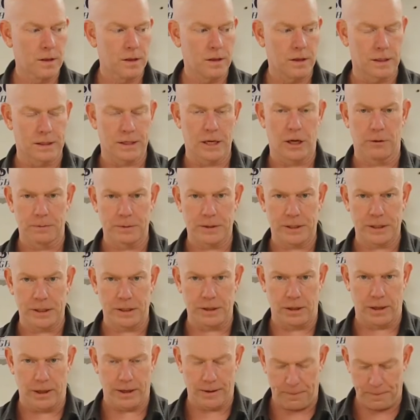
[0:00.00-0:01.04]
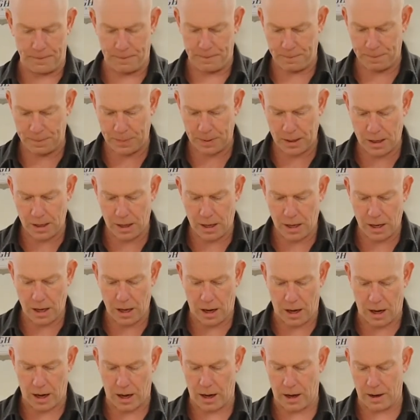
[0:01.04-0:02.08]
This helps seal it.
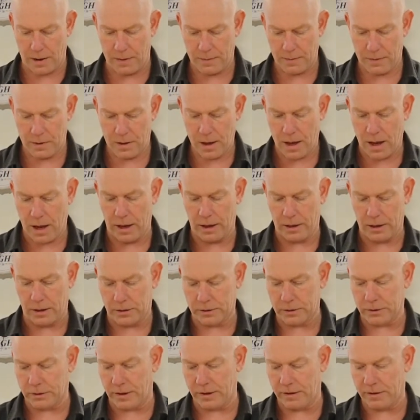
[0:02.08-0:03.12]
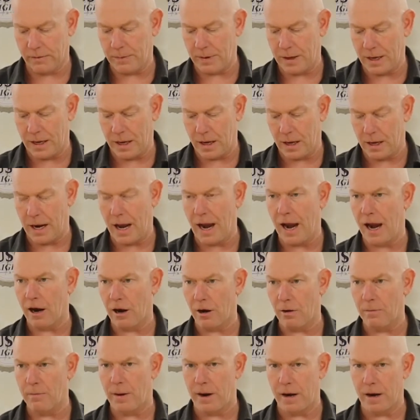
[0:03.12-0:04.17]
Uh, it also gives me an
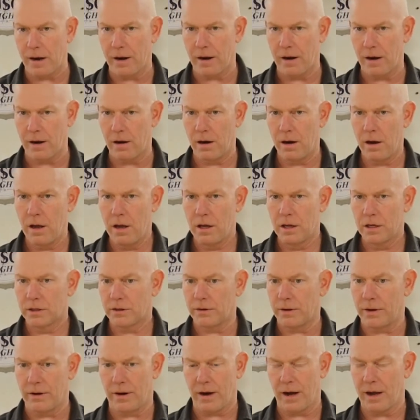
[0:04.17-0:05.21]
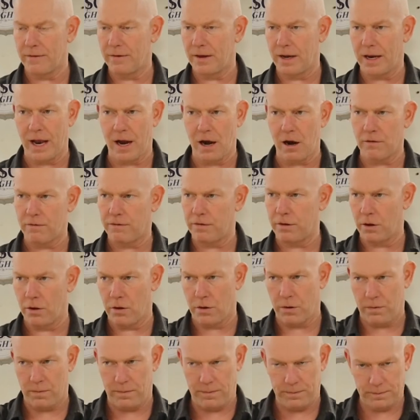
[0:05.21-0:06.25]
air barrier so I don't have any
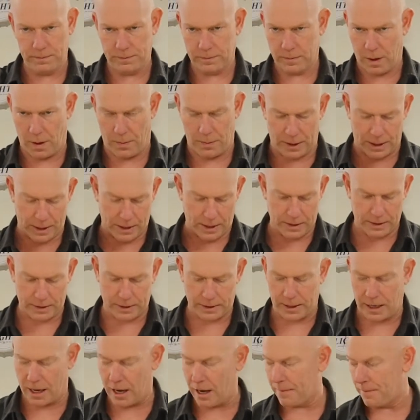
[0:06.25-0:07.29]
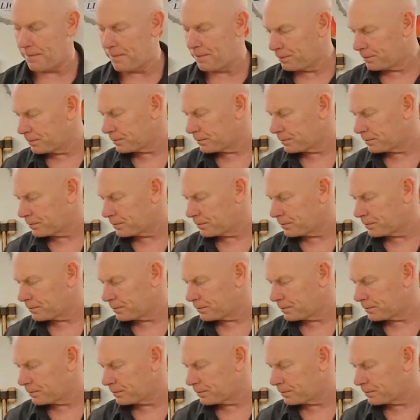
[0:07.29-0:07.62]
airflow coming into the shop.